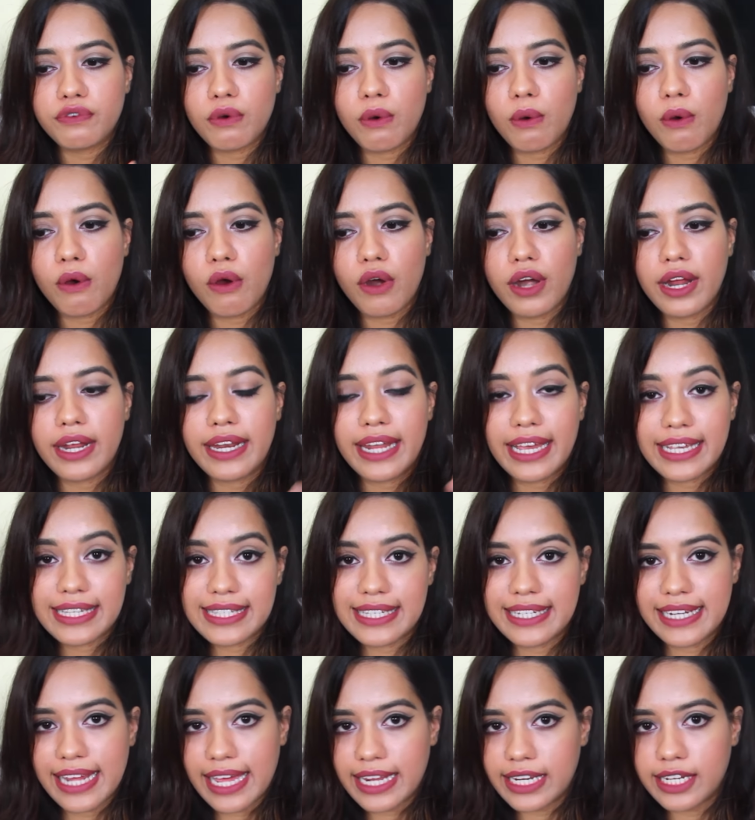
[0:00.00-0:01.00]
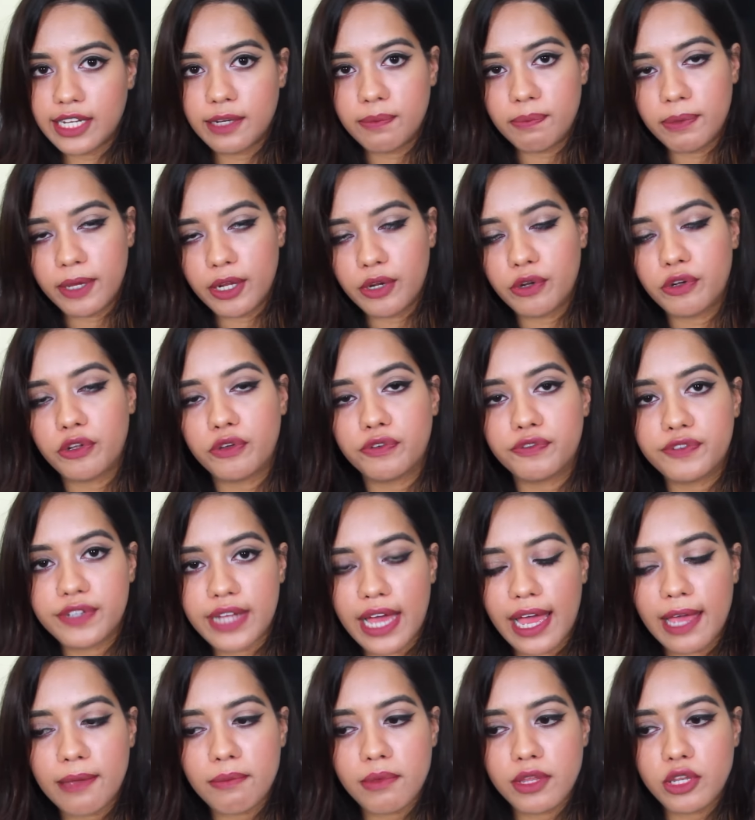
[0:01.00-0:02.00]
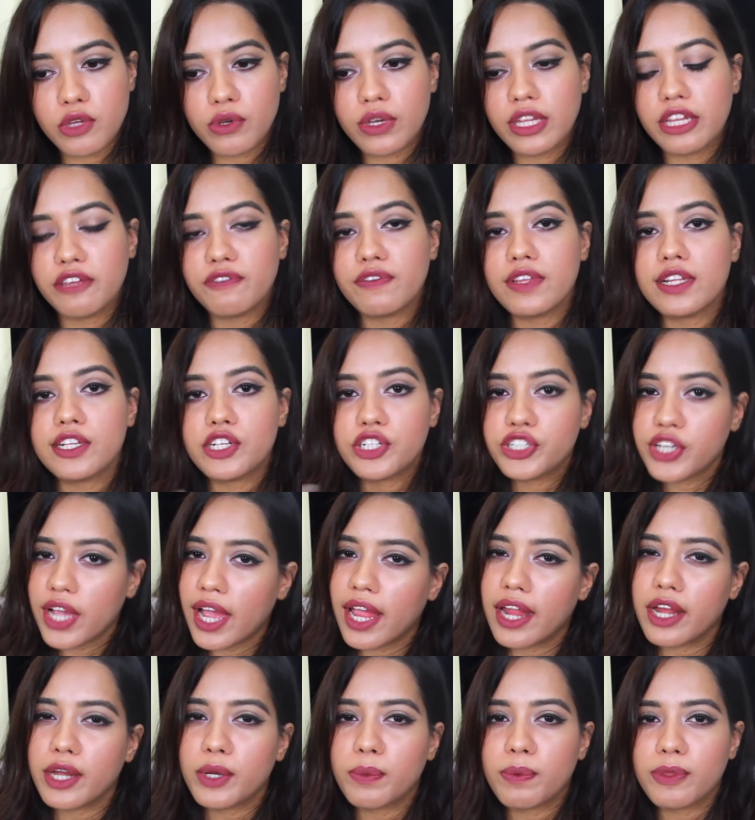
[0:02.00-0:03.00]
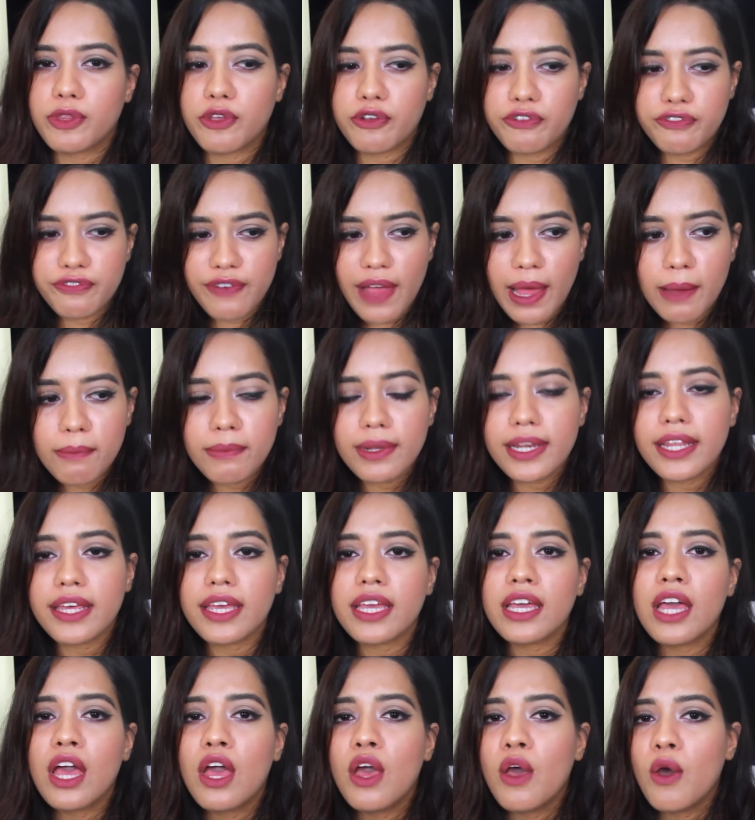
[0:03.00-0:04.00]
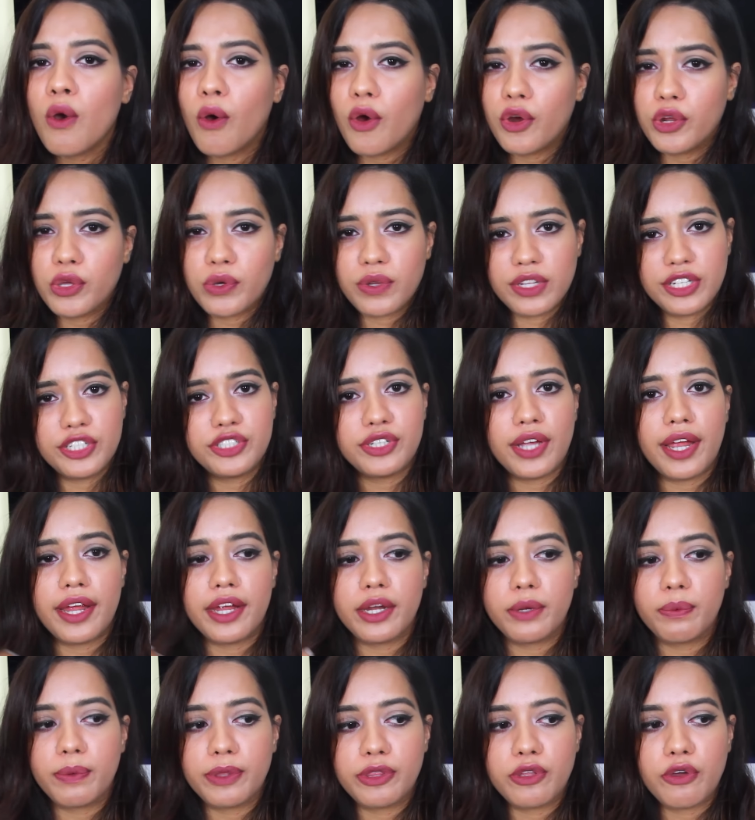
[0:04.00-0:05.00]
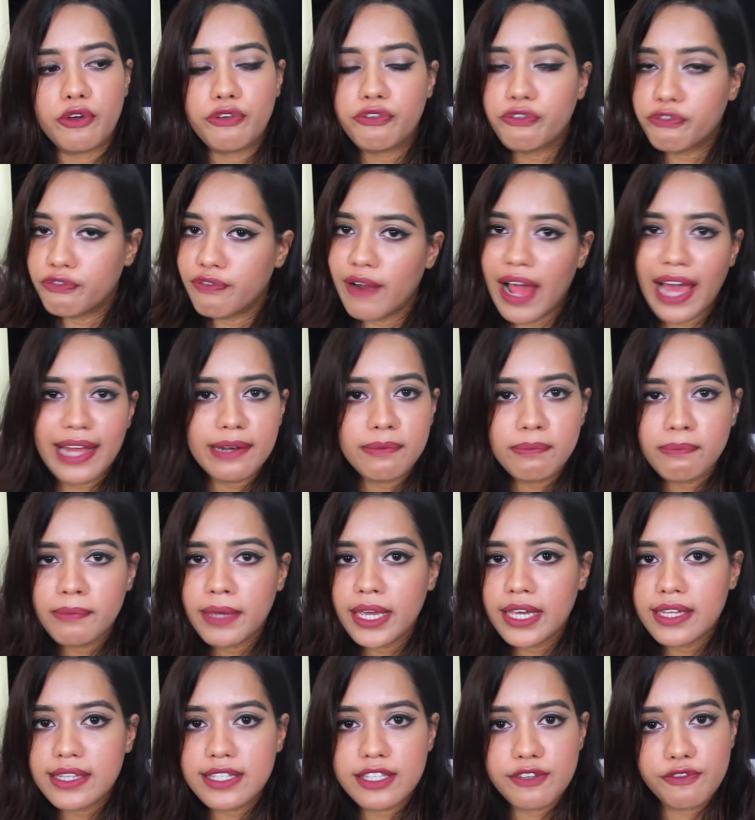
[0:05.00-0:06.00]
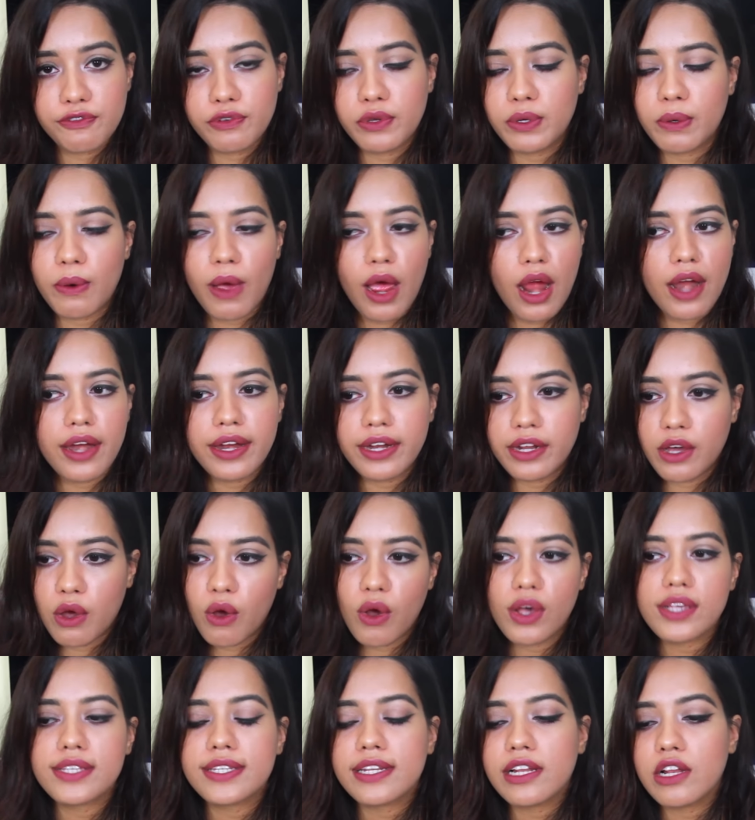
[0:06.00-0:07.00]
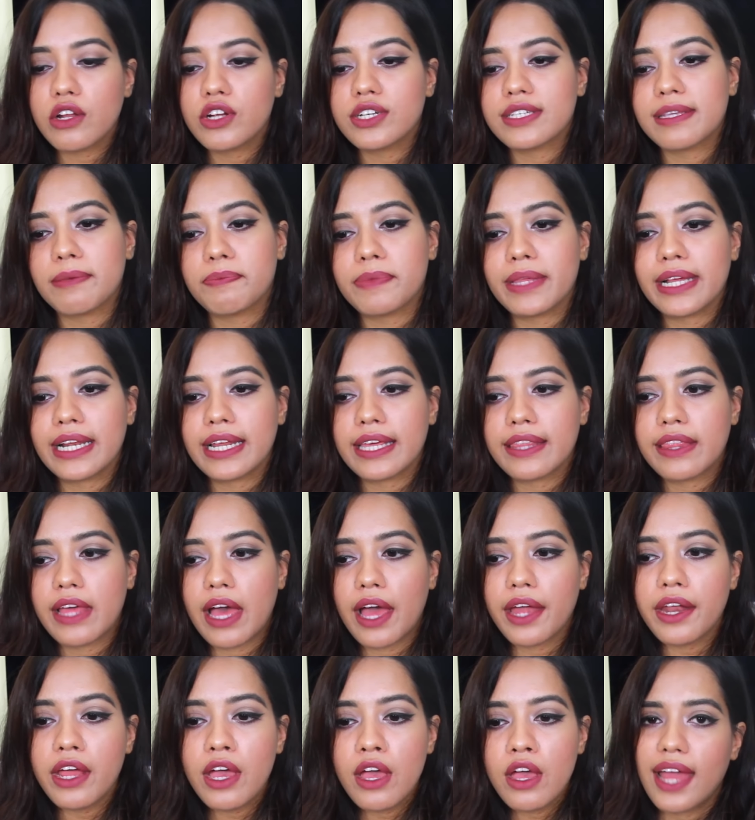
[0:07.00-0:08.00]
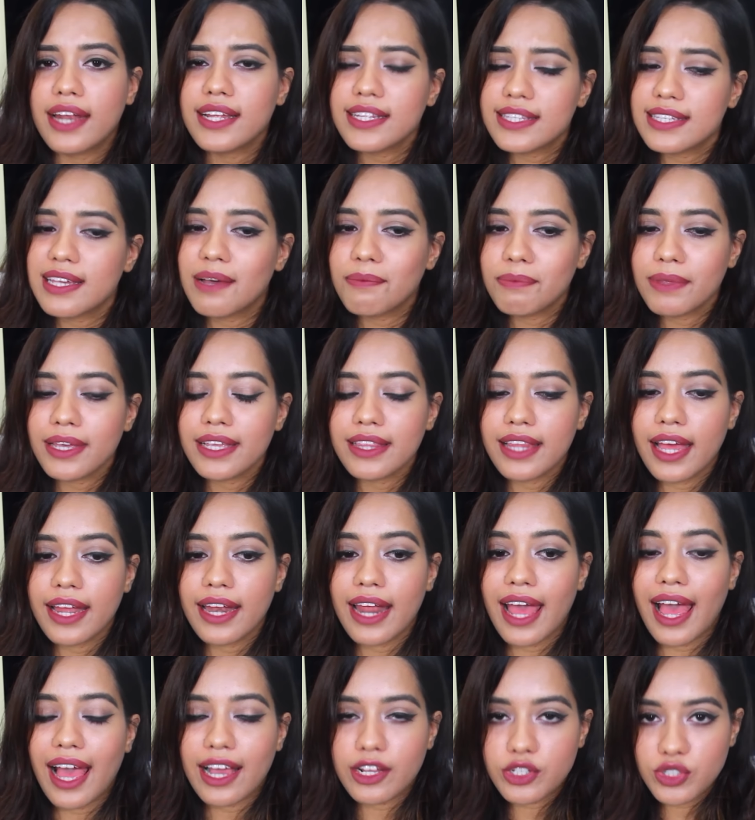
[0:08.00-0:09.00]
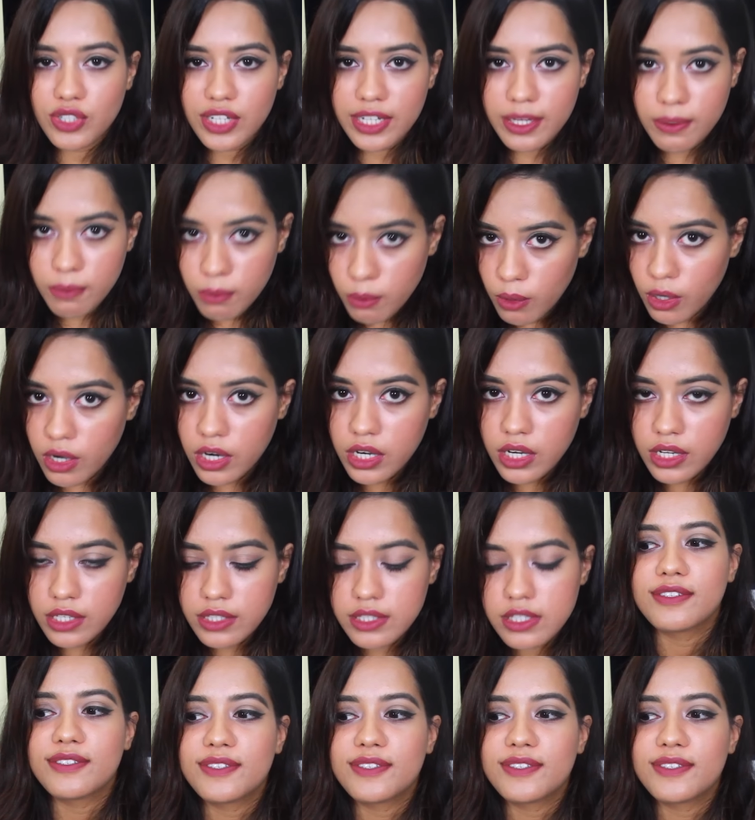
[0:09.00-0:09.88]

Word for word: for an extended period of time, and you can even share it with your family, or you can share it with your flatmates if you are in a hostel or something like that, and it's something that actually works.